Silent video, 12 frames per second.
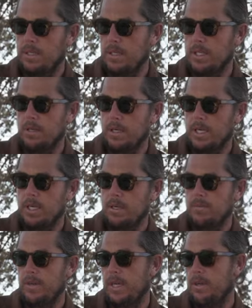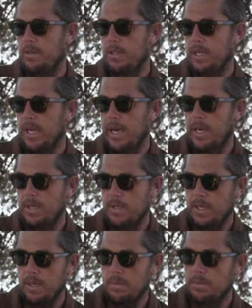you know, I kind of now look at
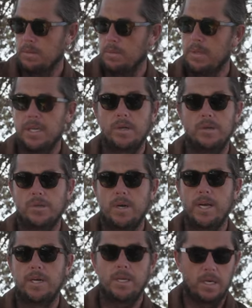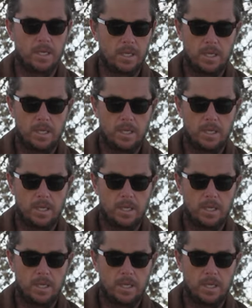as like for my nose rider.